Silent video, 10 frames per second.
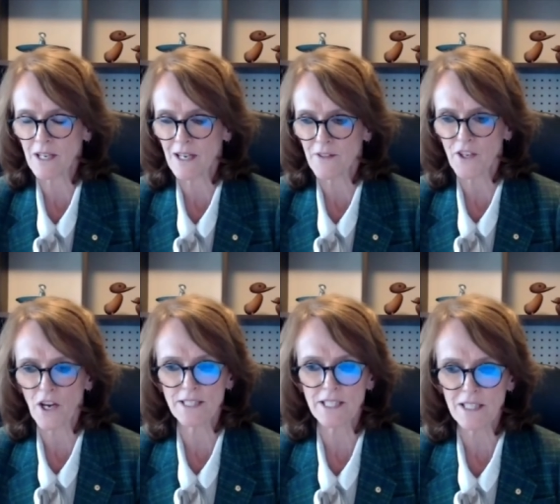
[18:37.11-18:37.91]
uh, the
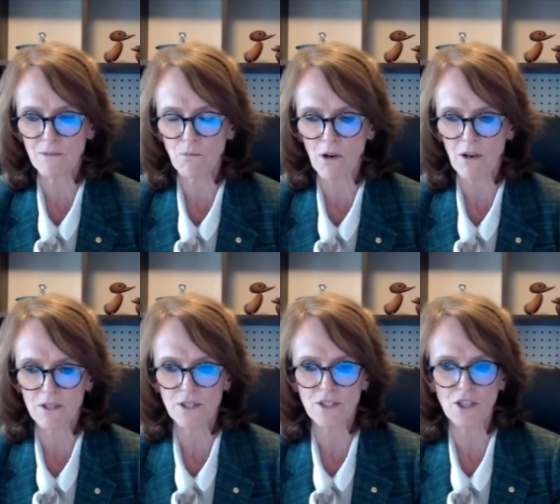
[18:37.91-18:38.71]
idea
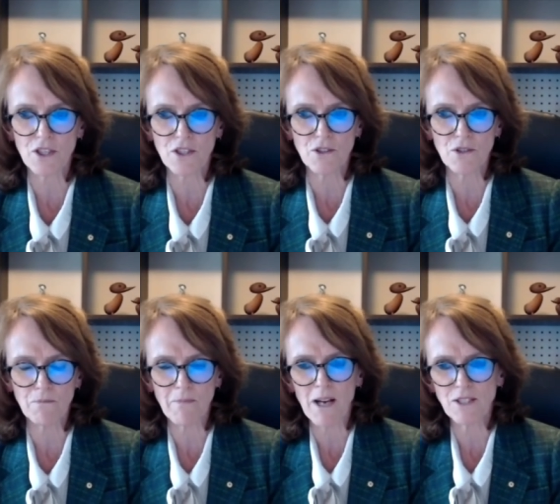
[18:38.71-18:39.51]
was that you
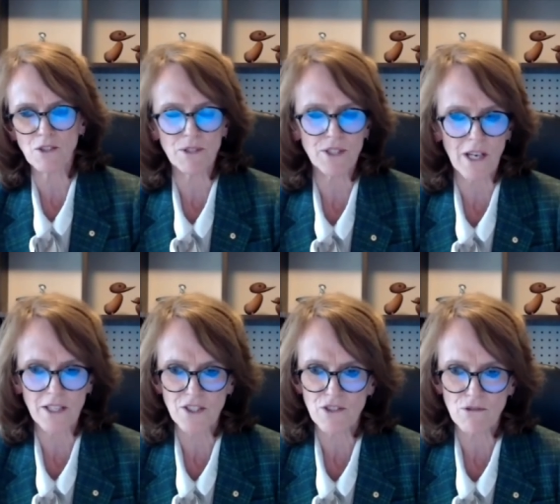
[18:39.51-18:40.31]
might do a
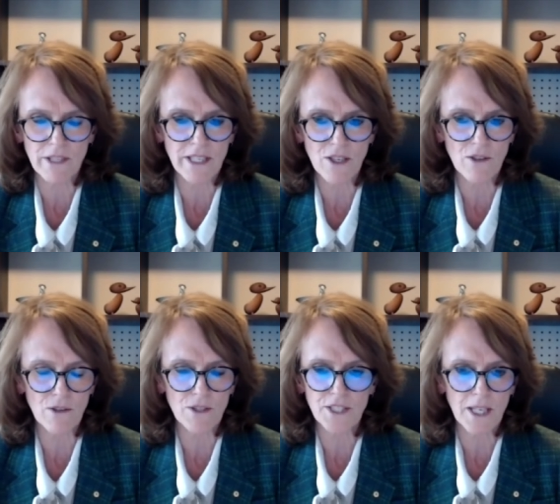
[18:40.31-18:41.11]
science degree or
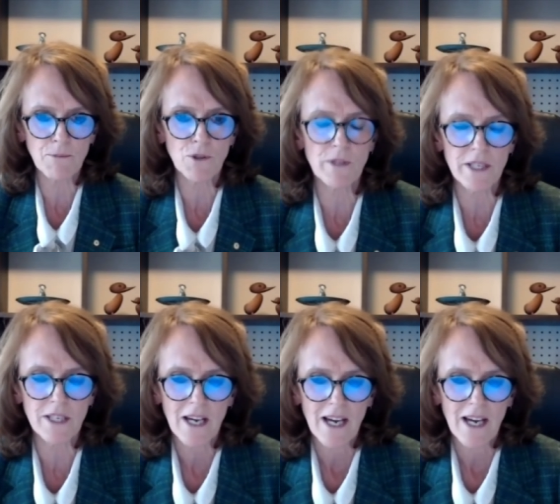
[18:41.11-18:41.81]
a STEM degree,